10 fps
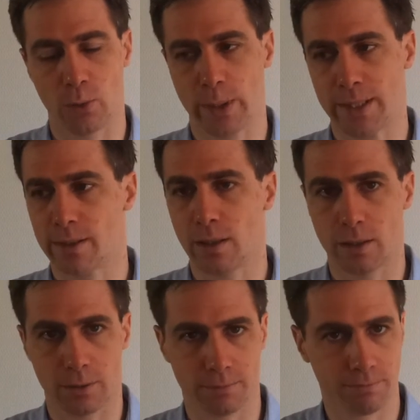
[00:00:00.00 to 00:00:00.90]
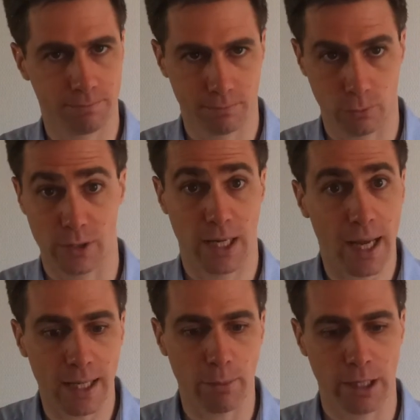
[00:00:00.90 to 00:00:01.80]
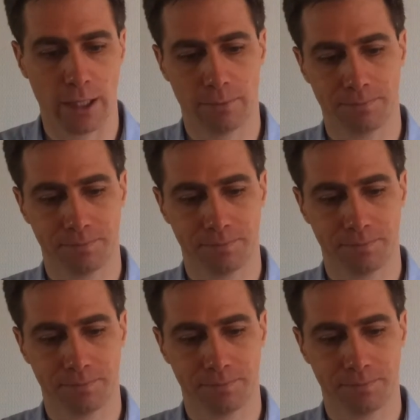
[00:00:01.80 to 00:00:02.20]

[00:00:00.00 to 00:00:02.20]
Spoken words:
with anybody.